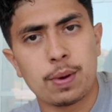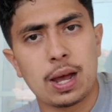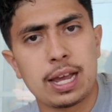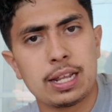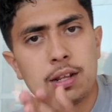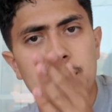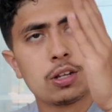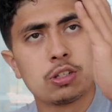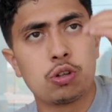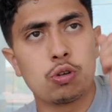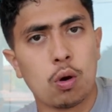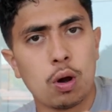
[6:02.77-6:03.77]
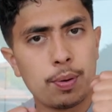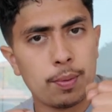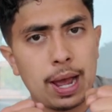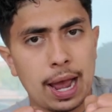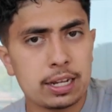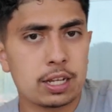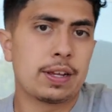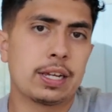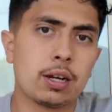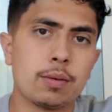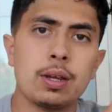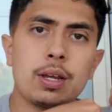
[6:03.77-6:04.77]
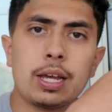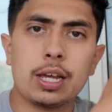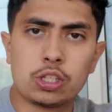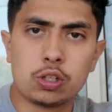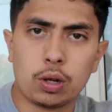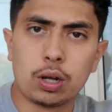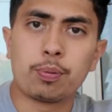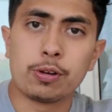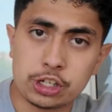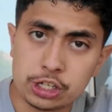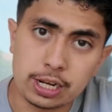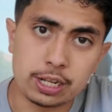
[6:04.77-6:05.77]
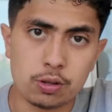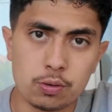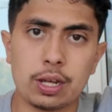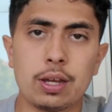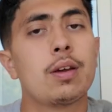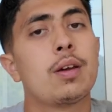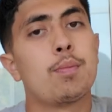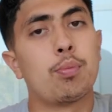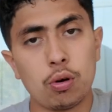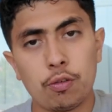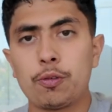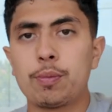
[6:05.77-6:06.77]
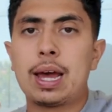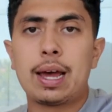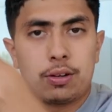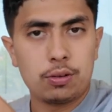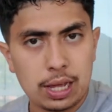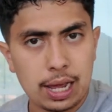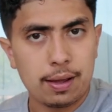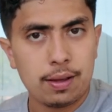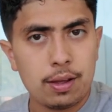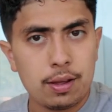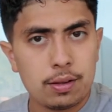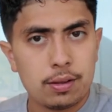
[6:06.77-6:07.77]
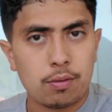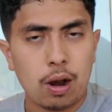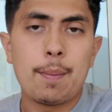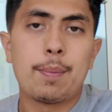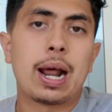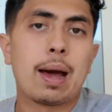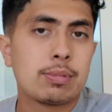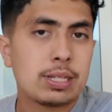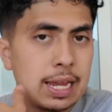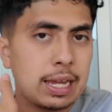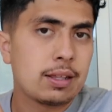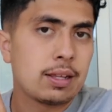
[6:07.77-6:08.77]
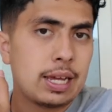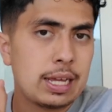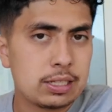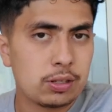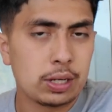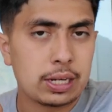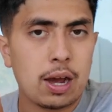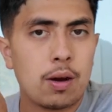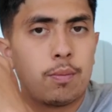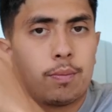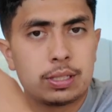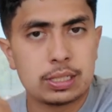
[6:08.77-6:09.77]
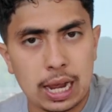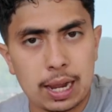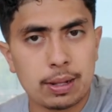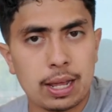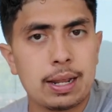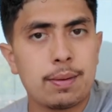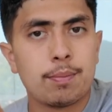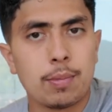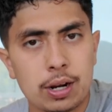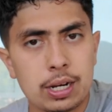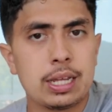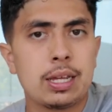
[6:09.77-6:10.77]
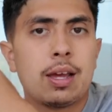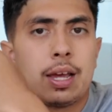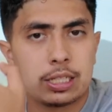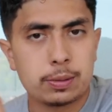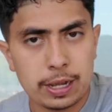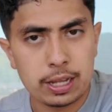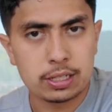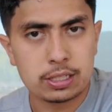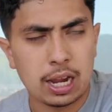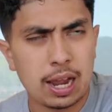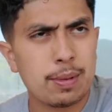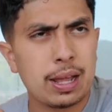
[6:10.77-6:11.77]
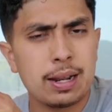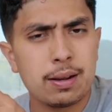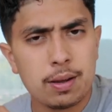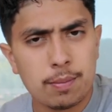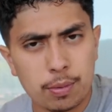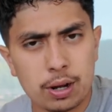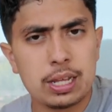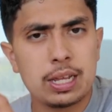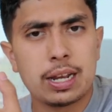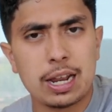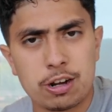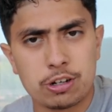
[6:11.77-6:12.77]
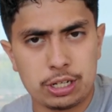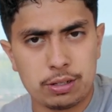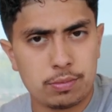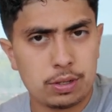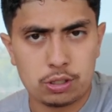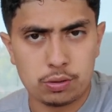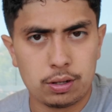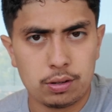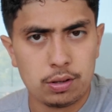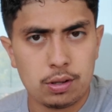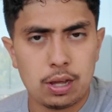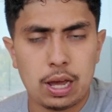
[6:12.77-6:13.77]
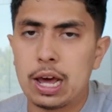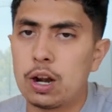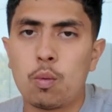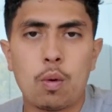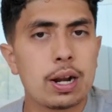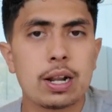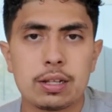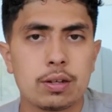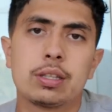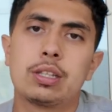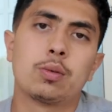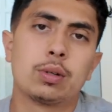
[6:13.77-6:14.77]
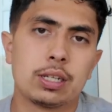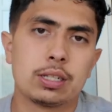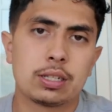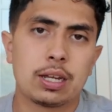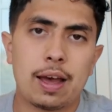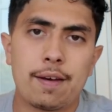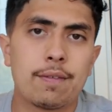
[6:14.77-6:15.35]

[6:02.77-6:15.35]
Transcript: of mind to go and put my active income into an appreciating unit, pull from that, and do that, right? But I'm taking into account timeline, money, and energy into it. I don't want to deal with this.